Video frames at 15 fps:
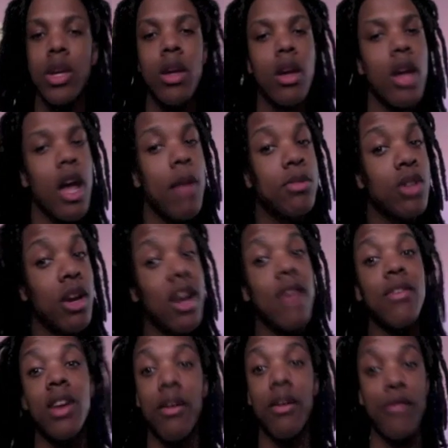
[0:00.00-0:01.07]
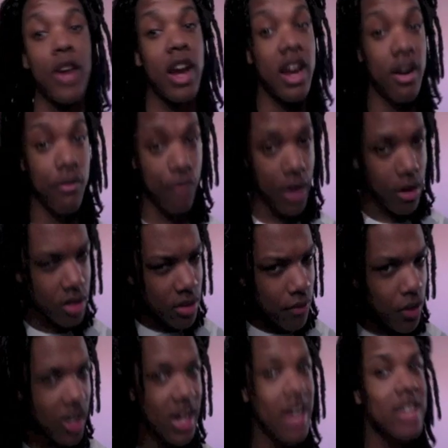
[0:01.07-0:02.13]
Episode 11, An Affair to
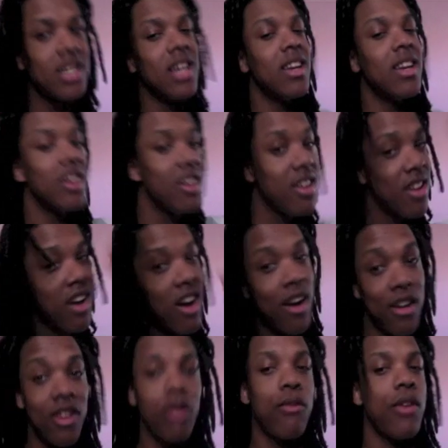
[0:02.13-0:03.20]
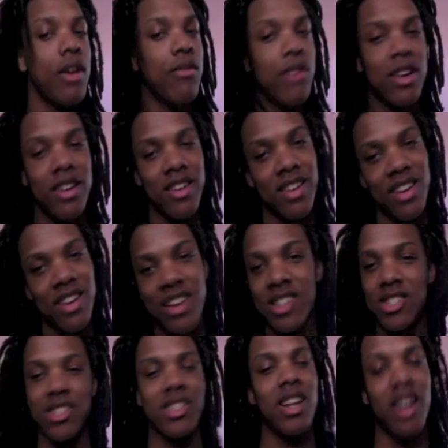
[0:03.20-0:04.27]
Forget. Another favorite. It's just
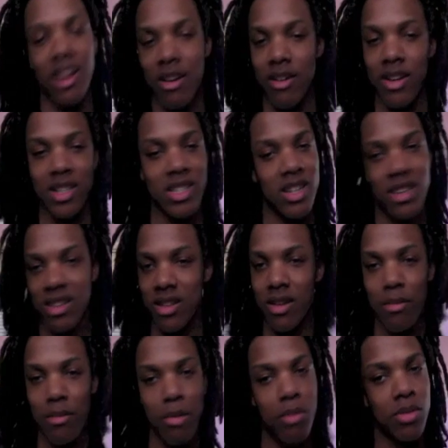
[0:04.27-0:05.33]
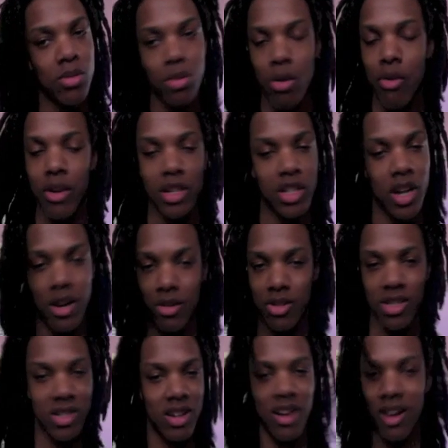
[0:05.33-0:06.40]
hilarious, and the moments with Corey and Sean are
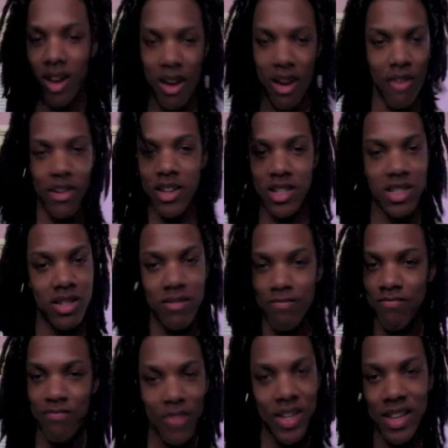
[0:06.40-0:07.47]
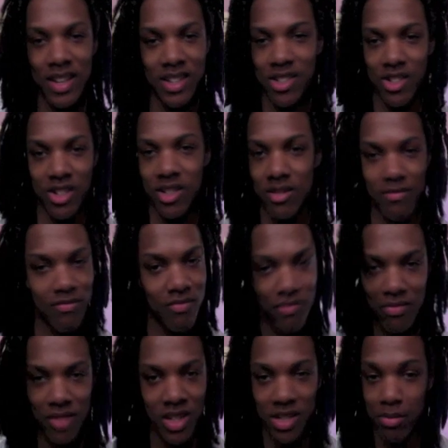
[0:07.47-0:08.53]
just hilarious. It's
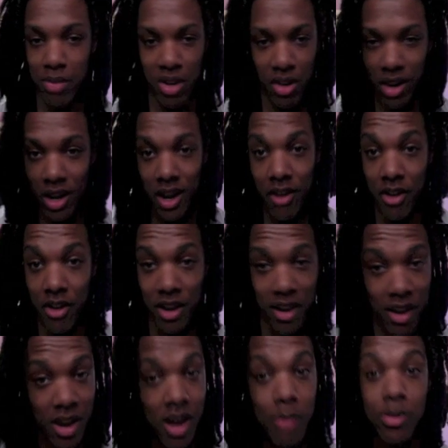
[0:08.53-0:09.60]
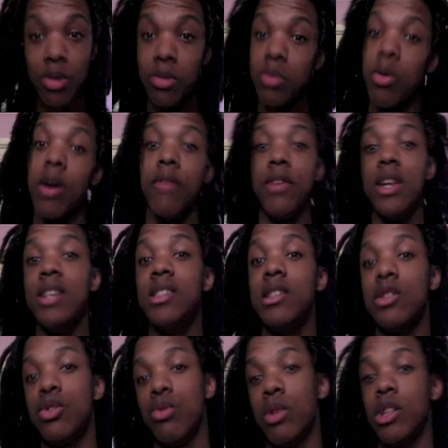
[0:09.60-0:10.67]
pure hilarity. Episode 12, Easy
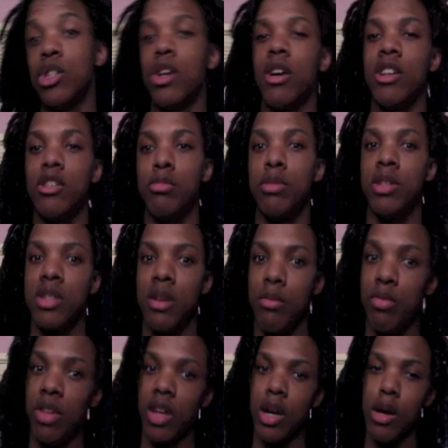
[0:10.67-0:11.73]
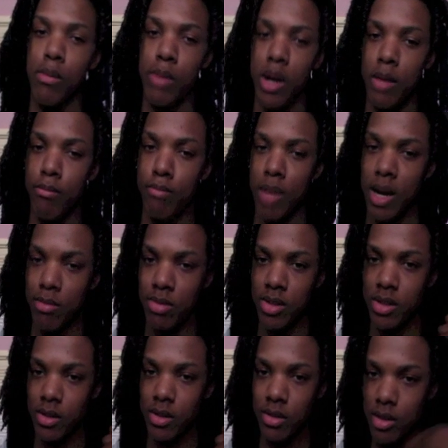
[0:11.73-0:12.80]
Street. Sean gets mixed up with a couple of
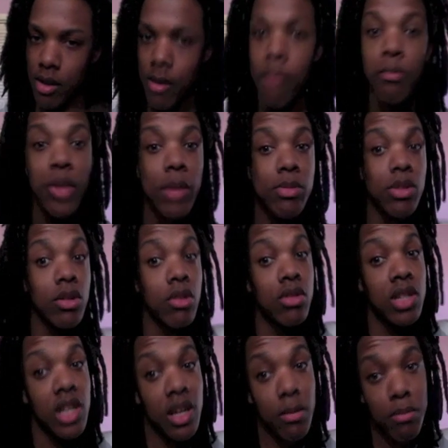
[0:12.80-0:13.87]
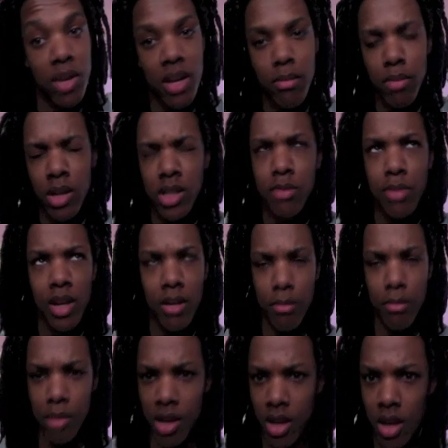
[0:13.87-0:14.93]
mobsters. Episode 13, B&B's
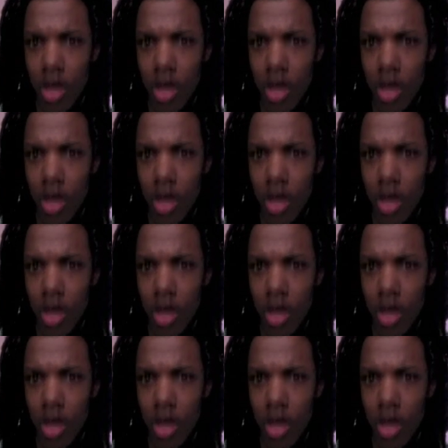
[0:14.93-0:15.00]
B&B.